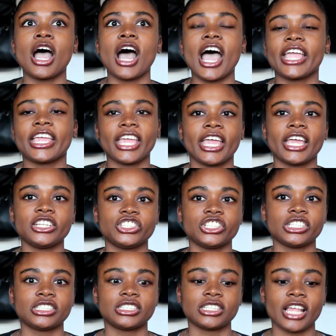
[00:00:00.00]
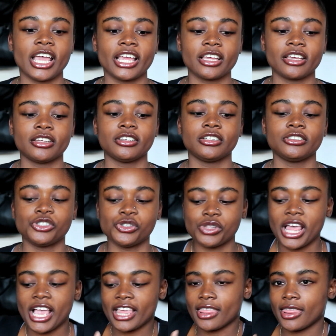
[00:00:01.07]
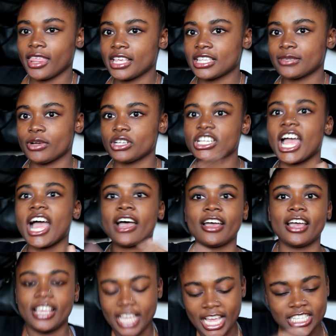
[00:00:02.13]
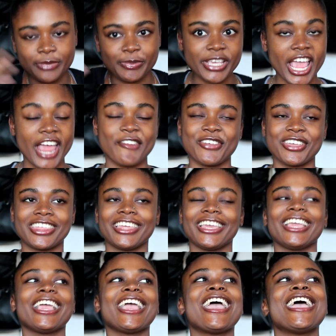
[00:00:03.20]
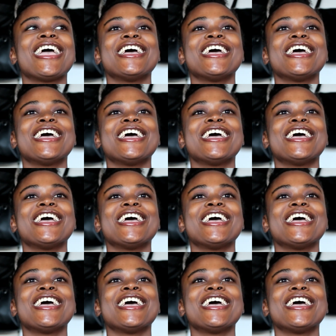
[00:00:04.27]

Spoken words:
I can't just like do like this much. It has to be everything.